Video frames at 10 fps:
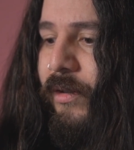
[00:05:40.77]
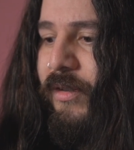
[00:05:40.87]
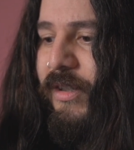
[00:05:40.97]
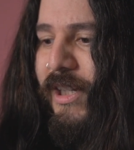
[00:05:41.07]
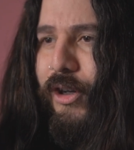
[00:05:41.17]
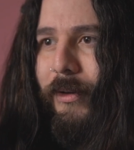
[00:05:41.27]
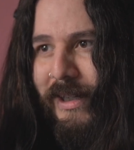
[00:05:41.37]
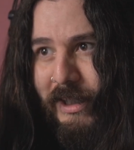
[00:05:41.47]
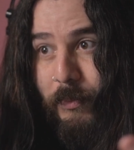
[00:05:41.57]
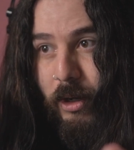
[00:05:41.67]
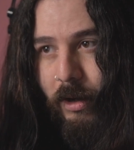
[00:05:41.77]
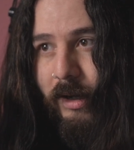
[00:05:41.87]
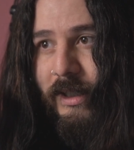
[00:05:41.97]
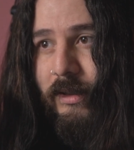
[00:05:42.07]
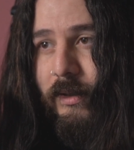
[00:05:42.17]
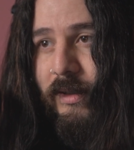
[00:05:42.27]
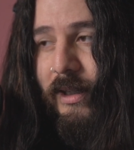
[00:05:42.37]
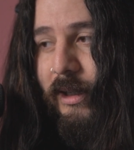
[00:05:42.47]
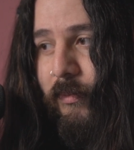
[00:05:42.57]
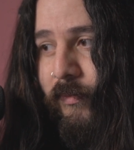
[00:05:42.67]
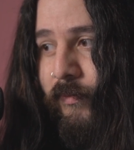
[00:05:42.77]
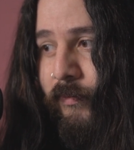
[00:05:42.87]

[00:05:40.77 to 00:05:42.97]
scenery is monotonous in this game,